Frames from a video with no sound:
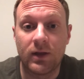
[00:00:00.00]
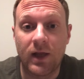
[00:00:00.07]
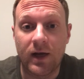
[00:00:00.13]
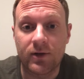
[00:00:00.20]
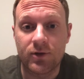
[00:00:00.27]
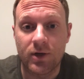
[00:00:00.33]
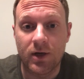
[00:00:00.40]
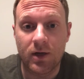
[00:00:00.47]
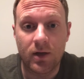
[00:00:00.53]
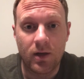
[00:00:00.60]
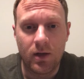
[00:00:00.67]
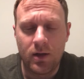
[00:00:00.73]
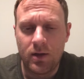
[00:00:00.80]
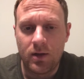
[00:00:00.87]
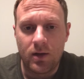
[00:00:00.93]
Electric
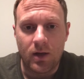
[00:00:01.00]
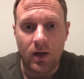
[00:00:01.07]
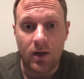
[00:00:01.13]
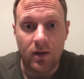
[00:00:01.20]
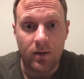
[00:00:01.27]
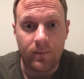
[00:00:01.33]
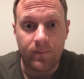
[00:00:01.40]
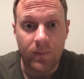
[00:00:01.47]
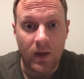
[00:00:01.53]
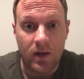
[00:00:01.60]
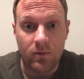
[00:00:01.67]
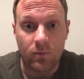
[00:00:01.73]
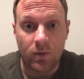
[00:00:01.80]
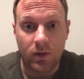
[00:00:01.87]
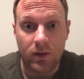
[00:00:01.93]

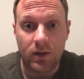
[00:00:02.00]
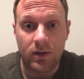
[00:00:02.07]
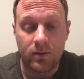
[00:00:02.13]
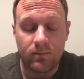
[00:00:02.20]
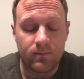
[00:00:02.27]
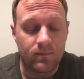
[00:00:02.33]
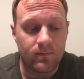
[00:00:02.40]
and really